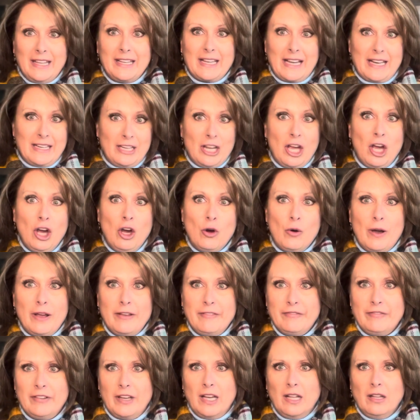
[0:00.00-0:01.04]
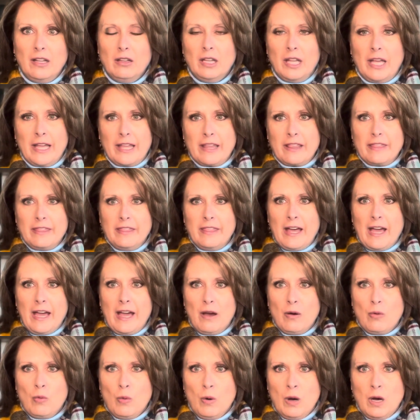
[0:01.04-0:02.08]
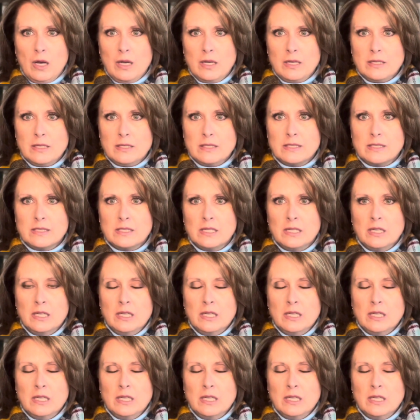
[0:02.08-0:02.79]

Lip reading: know I felt like that was,